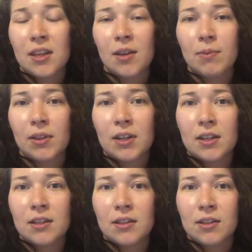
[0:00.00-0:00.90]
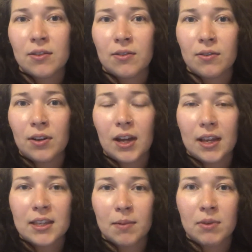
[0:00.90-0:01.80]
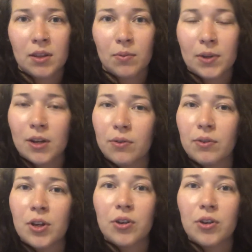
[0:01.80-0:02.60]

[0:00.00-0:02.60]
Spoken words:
the ability to accept that we don't